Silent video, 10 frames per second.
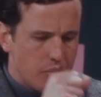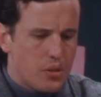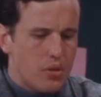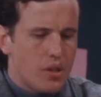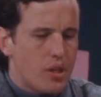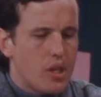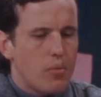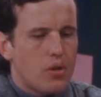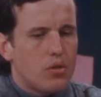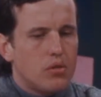between a
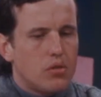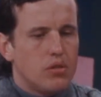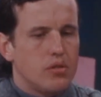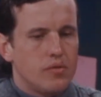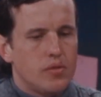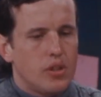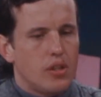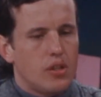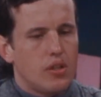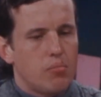chemical
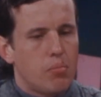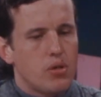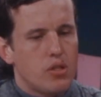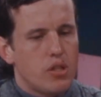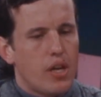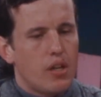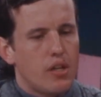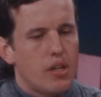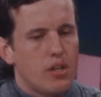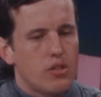uh,
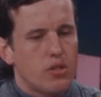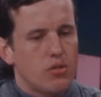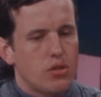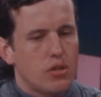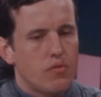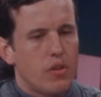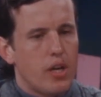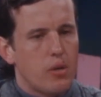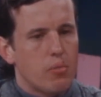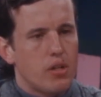personality and a social
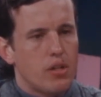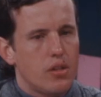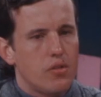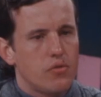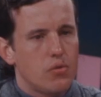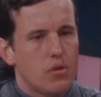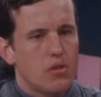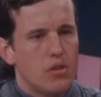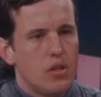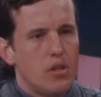environment. And
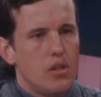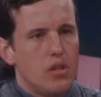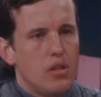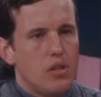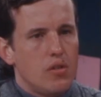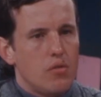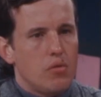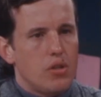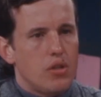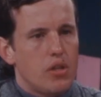therefore,
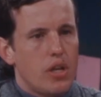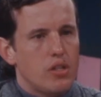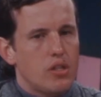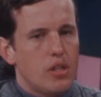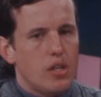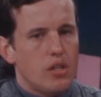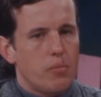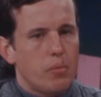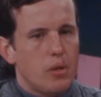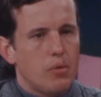when you're going to educate
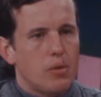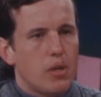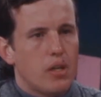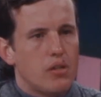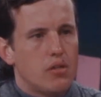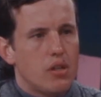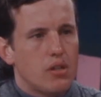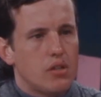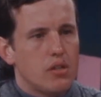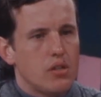young people about
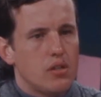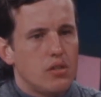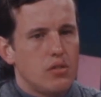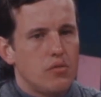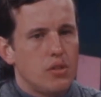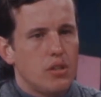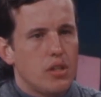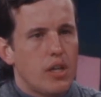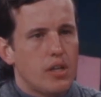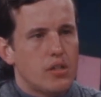drugs, you've really
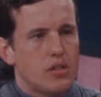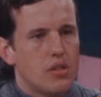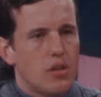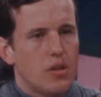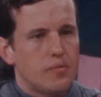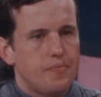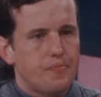got to start